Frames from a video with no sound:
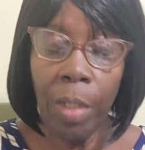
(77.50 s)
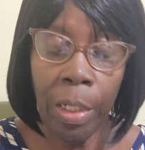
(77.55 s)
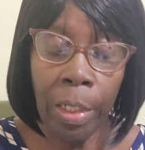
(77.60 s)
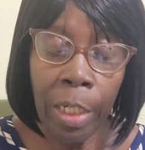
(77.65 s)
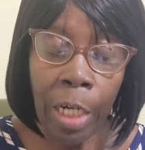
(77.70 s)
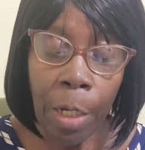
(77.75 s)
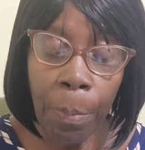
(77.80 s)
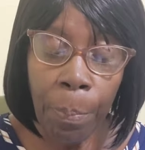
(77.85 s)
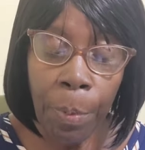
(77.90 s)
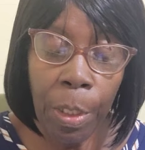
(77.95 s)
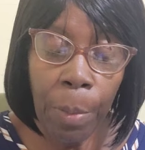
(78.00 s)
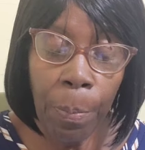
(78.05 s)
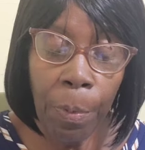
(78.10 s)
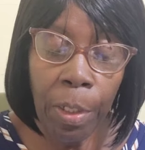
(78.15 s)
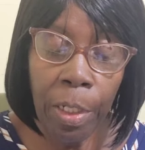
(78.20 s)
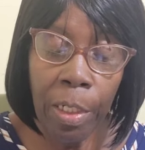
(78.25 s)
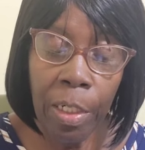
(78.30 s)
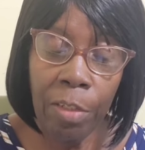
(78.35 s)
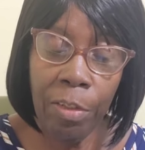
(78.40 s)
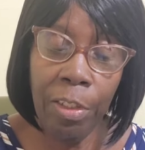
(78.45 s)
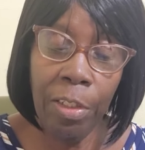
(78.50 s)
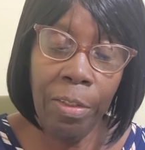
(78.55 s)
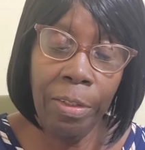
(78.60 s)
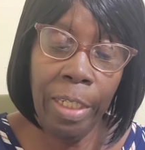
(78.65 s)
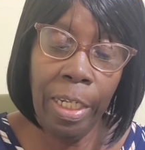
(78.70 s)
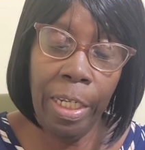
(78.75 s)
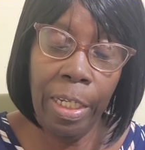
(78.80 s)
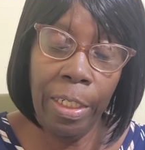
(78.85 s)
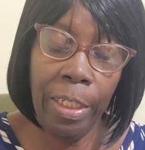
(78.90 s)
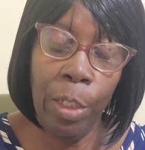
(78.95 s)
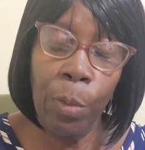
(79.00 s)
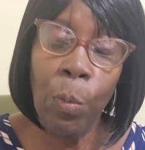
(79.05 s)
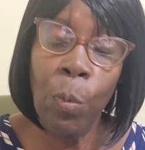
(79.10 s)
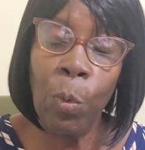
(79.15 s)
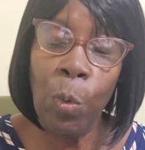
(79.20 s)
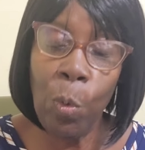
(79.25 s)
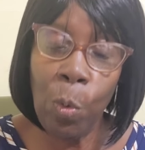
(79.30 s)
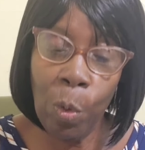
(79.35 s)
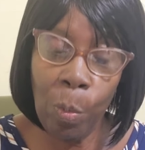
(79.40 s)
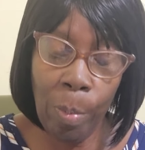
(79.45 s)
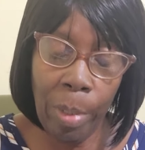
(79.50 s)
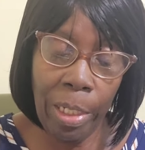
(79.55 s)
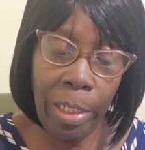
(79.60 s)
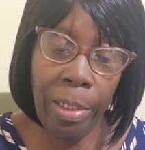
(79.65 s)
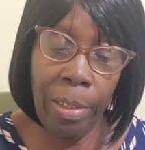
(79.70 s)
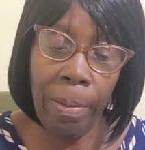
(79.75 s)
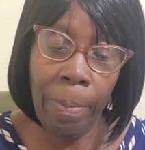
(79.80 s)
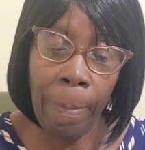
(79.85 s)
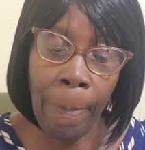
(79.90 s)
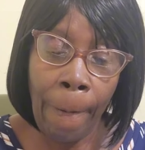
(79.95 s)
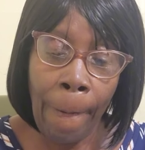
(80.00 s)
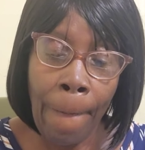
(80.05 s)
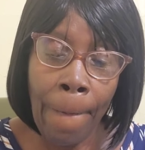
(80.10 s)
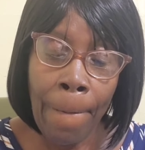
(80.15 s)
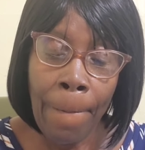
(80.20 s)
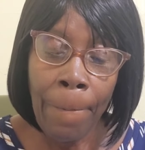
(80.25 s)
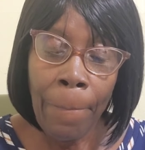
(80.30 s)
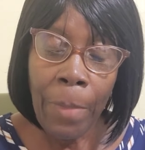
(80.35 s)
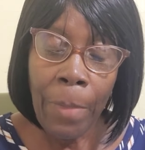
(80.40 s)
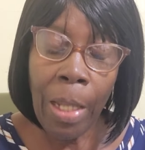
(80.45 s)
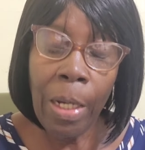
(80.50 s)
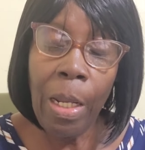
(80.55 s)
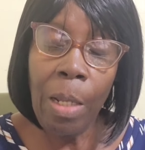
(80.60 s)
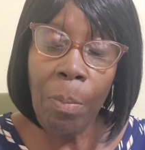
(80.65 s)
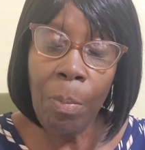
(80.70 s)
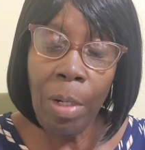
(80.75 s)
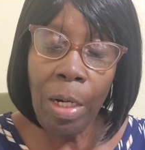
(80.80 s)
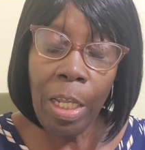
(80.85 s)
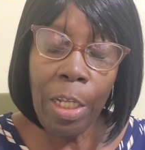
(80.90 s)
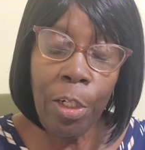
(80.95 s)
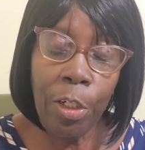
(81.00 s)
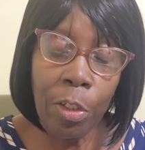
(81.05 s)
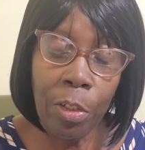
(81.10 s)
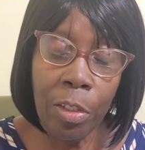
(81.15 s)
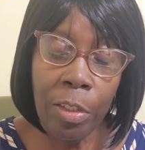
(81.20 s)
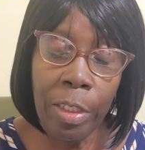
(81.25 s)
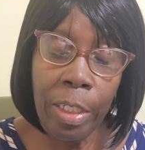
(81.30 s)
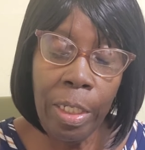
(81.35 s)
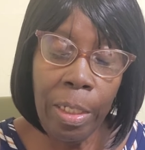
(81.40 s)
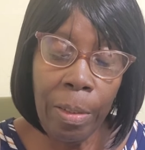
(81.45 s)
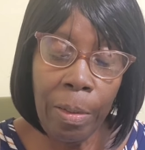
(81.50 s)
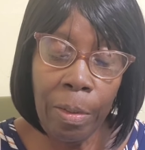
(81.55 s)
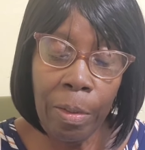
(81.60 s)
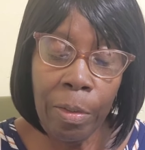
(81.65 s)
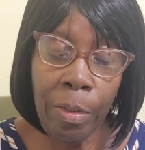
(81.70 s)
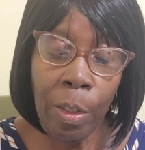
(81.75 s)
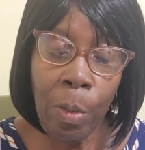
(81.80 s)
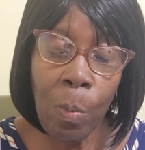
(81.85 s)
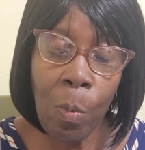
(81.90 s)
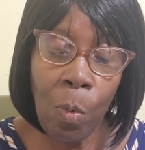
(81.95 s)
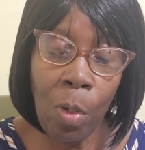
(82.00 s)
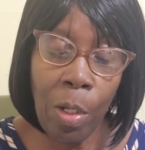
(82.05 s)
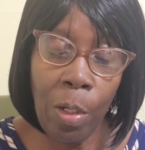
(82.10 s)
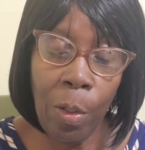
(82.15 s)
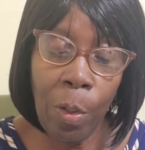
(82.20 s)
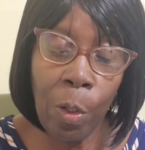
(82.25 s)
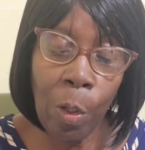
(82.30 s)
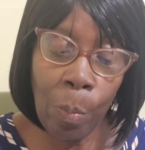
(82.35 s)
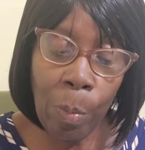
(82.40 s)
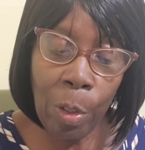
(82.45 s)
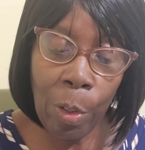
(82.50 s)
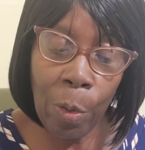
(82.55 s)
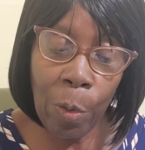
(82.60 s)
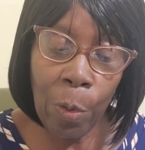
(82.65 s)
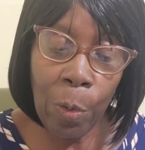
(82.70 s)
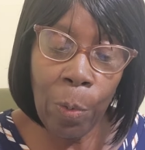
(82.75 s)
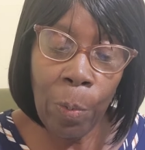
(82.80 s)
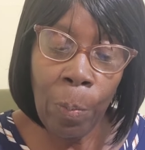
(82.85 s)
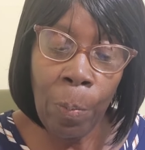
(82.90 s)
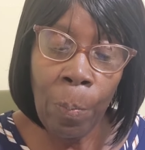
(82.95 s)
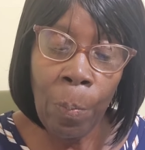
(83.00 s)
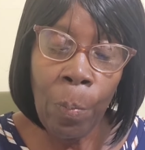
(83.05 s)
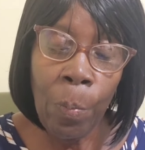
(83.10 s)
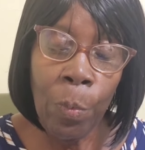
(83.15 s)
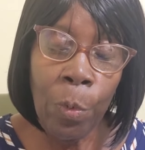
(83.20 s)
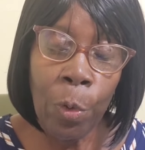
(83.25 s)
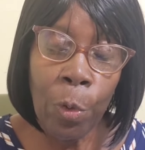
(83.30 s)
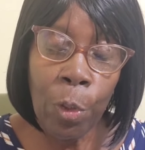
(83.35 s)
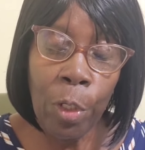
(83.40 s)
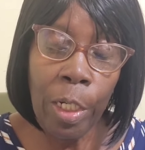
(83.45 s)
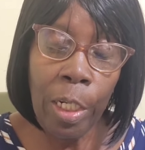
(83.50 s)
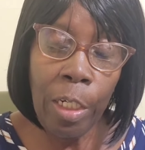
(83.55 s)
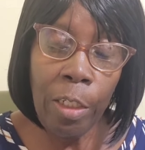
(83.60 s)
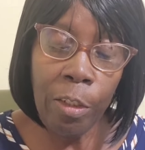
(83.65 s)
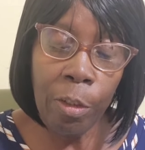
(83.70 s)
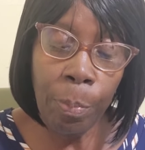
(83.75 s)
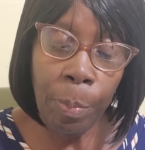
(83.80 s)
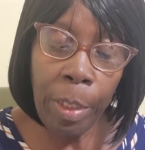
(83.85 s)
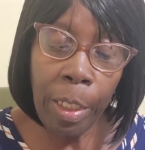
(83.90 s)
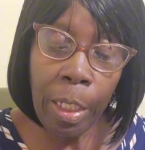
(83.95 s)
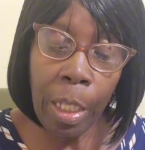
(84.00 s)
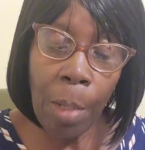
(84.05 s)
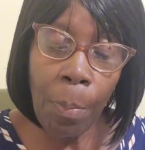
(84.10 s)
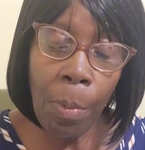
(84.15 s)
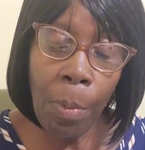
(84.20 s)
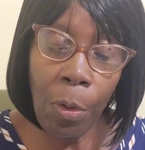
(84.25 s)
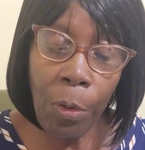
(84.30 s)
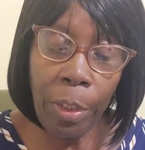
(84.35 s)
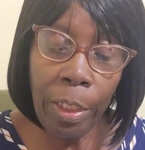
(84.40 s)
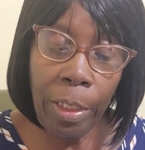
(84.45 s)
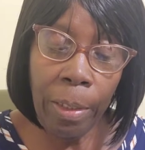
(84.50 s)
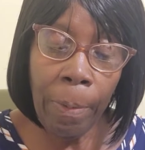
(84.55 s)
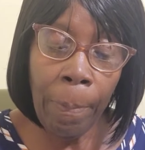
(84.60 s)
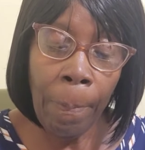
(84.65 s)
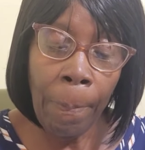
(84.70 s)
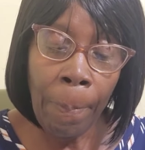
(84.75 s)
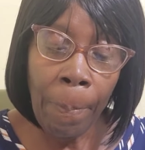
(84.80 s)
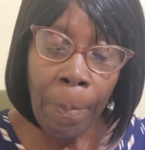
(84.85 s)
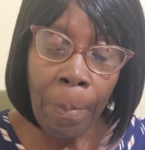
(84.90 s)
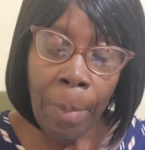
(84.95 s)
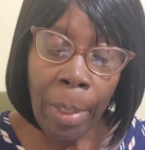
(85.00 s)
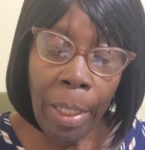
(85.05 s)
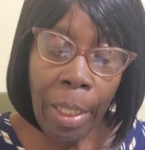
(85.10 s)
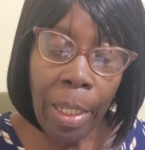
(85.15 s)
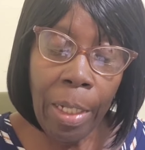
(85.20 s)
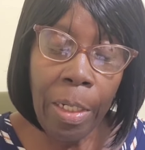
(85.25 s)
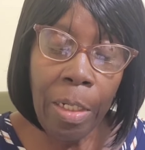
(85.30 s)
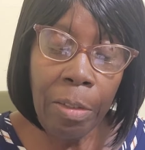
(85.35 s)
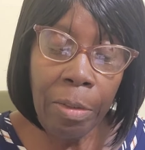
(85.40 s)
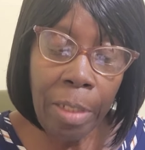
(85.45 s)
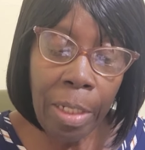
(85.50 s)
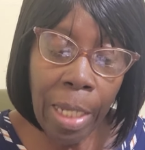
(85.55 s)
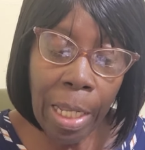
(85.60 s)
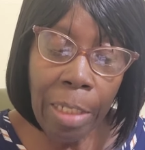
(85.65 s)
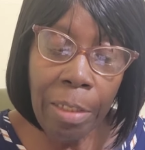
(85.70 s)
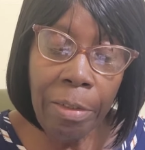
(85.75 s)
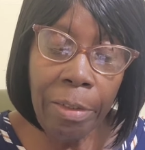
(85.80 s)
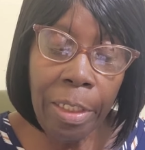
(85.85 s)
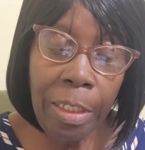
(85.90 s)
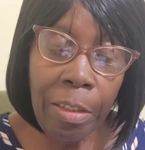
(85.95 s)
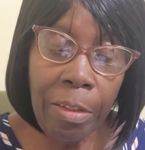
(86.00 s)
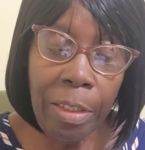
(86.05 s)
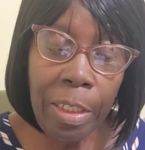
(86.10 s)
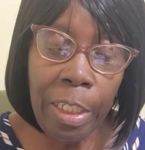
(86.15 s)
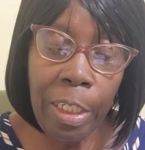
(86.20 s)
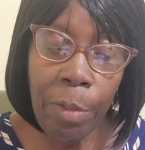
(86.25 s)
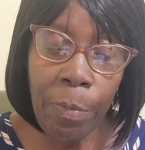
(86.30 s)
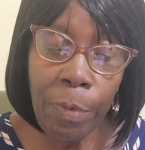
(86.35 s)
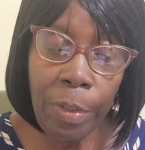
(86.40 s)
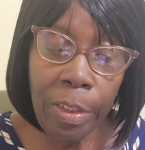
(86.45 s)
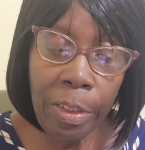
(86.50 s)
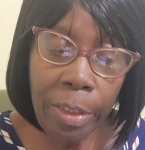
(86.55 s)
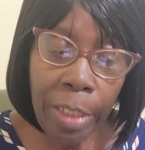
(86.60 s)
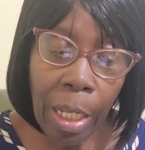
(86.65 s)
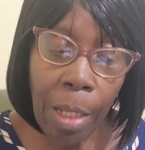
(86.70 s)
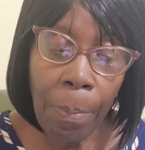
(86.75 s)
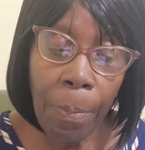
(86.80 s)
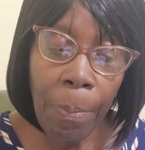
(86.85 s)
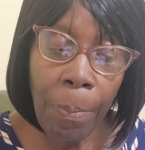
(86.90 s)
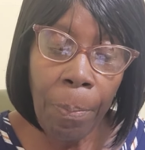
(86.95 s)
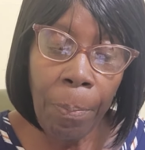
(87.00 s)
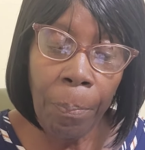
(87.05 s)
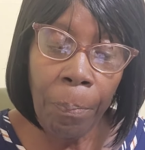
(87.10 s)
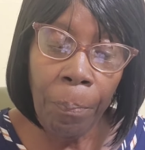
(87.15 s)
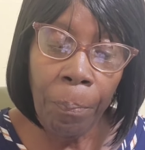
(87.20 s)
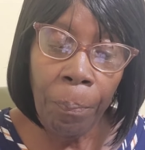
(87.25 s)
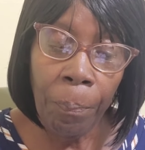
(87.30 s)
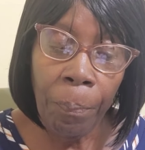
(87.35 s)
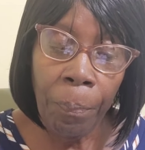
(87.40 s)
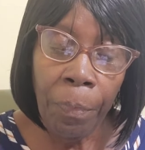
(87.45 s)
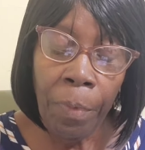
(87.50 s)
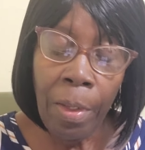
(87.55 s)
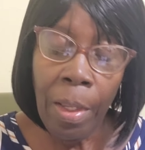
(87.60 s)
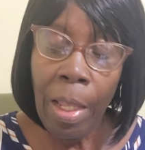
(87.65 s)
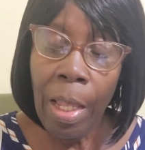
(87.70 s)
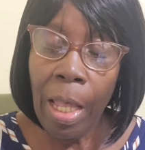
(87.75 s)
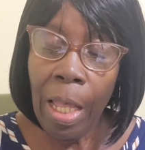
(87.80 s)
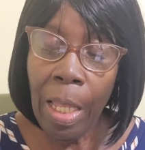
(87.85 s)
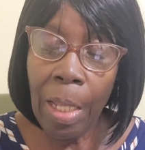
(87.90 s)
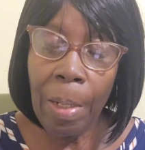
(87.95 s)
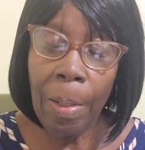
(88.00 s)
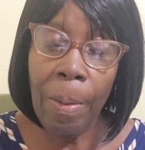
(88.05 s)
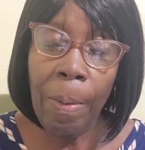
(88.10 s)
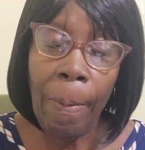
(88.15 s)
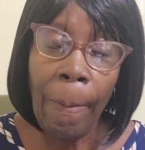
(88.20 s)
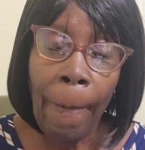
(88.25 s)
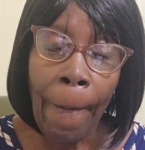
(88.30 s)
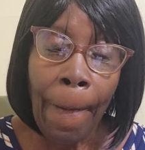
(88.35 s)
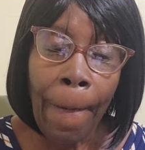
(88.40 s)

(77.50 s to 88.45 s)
there are people in the society who know better. And I'm glad to see someone coming out to really speak about it. Because this nonsense need to stop. And